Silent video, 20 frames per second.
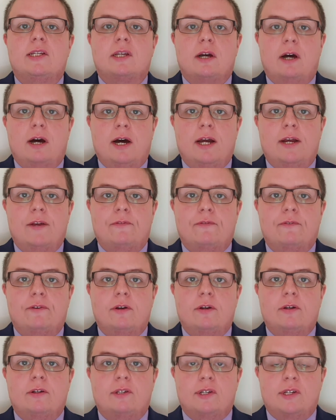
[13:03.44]
life
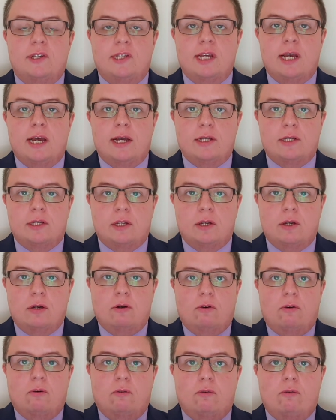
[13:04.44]
to set
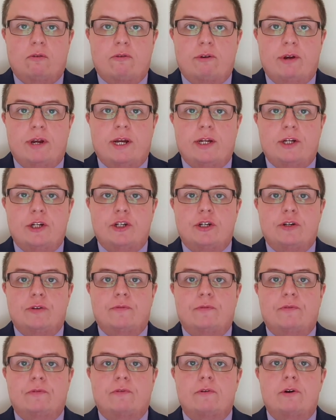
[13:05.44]
all
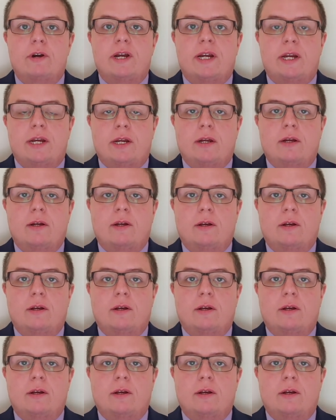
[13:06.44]
creation free.